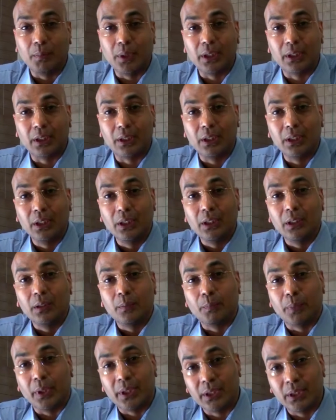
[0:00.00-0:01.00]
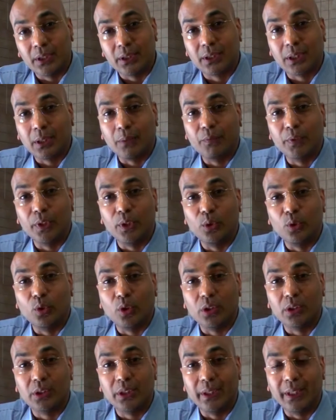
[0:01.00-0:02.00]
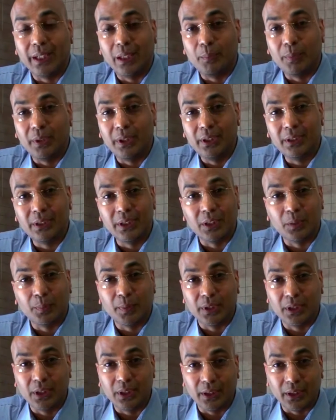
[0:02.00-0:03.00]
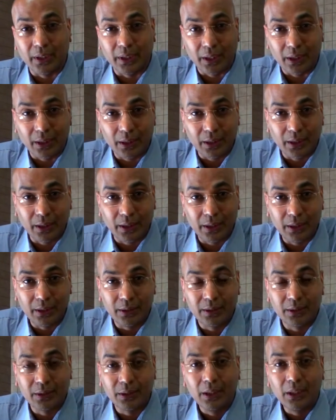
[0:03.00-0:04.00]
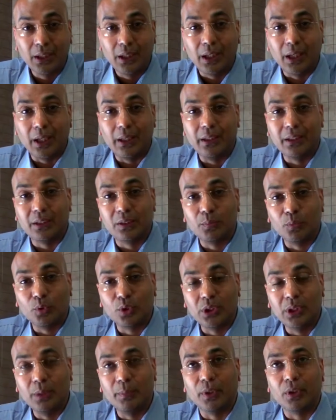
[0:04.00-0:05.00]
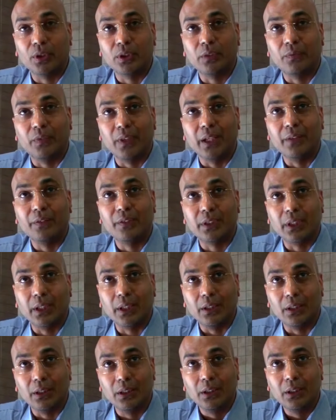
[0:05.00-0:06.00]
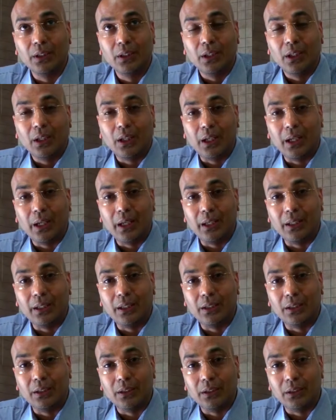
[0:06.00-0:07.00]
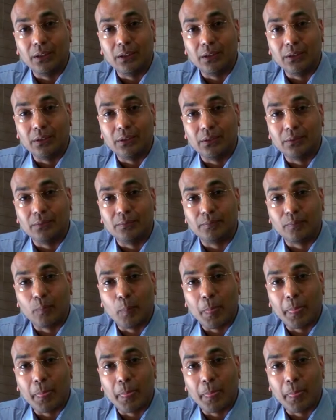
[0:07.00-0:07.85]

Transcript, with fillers: but patients come with new onset diabetes, especially the younger kids, and it's mostly because of lifestyle and. Uh,